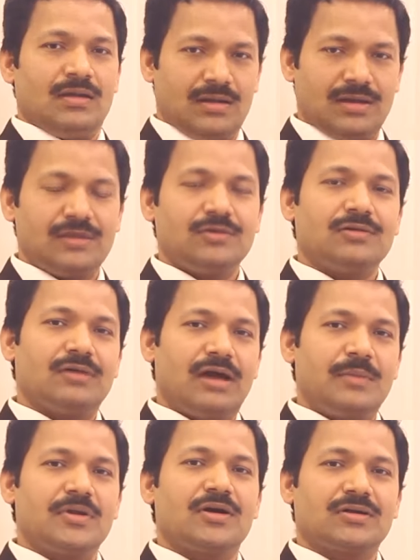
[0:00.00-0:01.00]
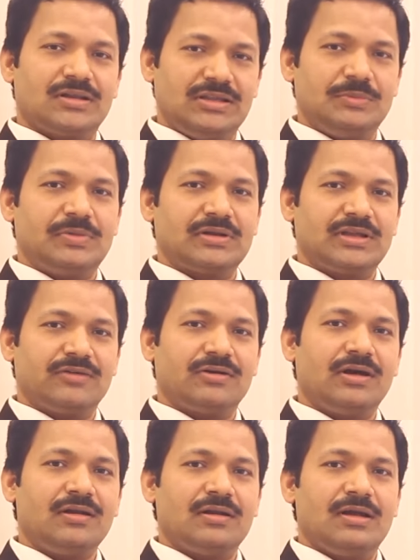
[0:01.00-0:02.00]
Hello, I'm Dr. Deepak
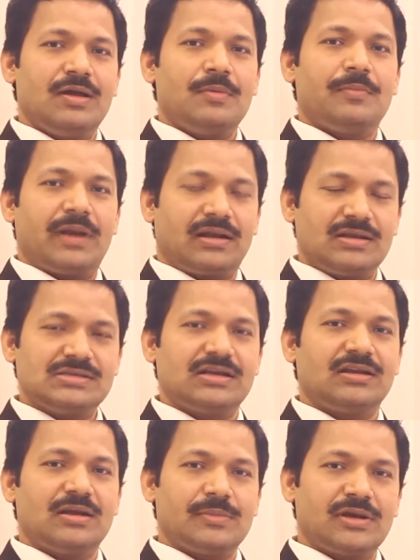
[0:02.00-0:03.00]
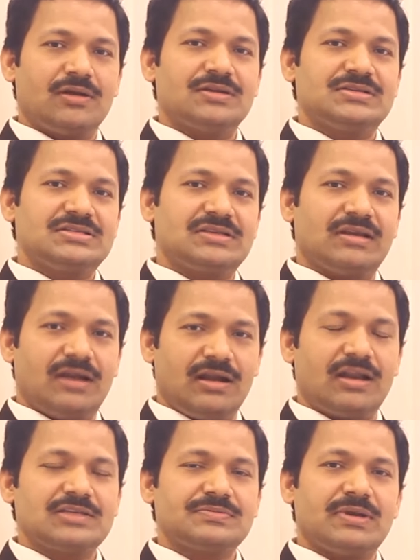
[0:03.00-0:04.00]
Devakar, practicing dermatologist and hair
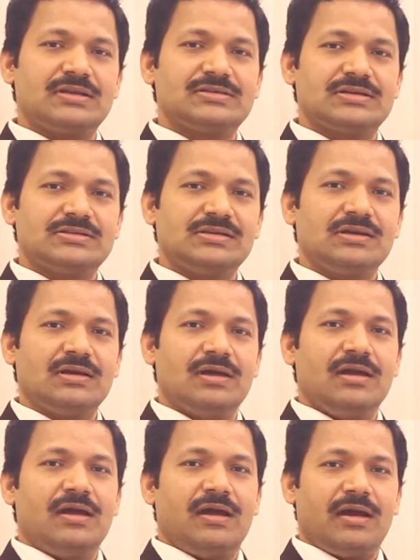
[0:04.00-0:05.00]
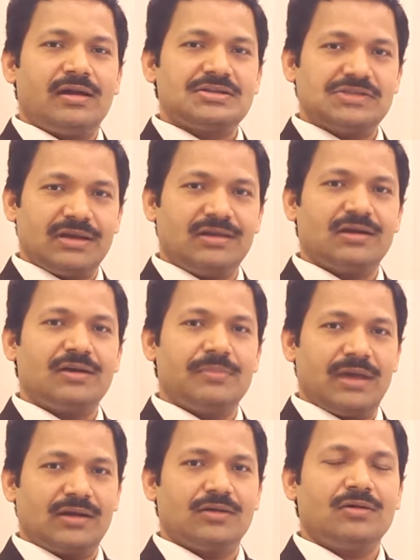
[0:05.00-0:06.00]
transplant surgeon at Jayanagar,
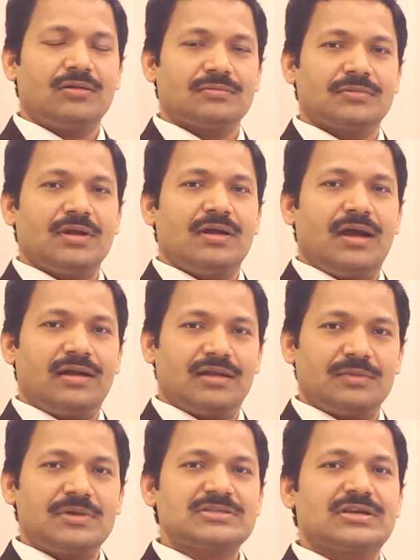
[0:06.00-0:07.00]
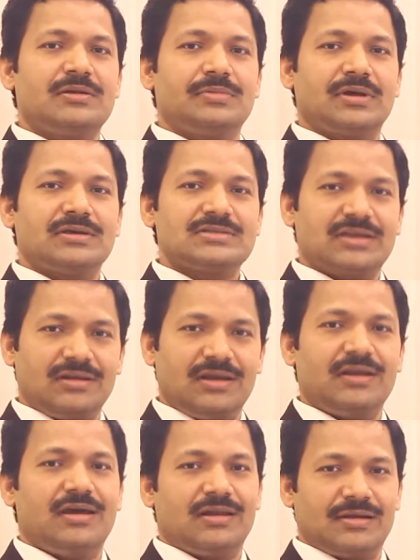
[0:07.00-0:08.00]
Bangalore at Dermasculpt Skin
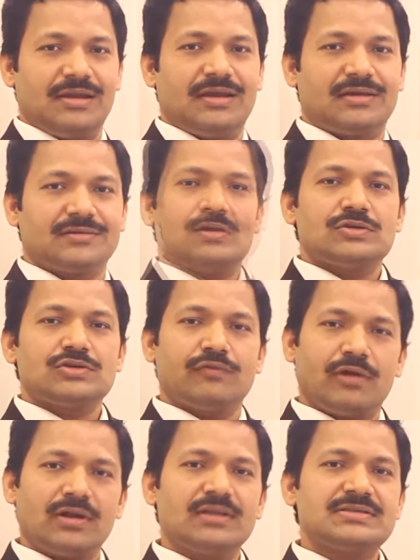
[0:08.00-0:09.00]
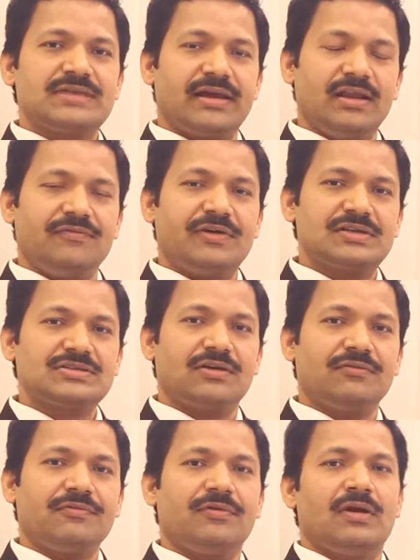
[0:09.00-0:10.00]
and Hair Clinic. So what are the side effects
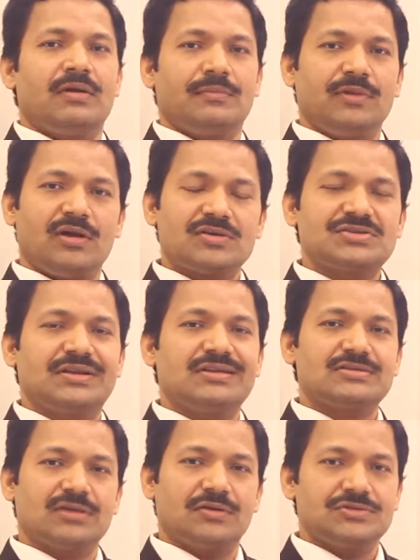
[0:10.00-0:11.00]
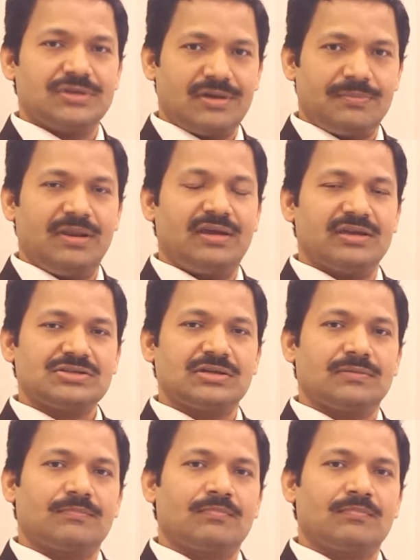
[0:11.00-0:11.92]
of minoxidil solution application?